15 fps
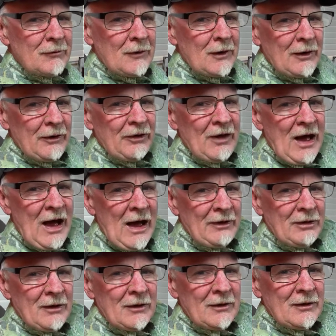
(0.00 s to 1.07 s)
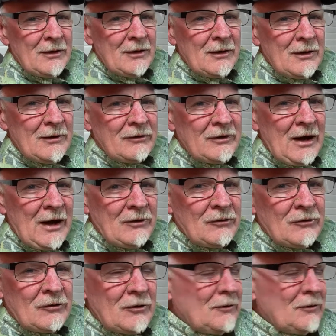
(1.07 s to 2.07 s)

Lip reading: And that is the answer.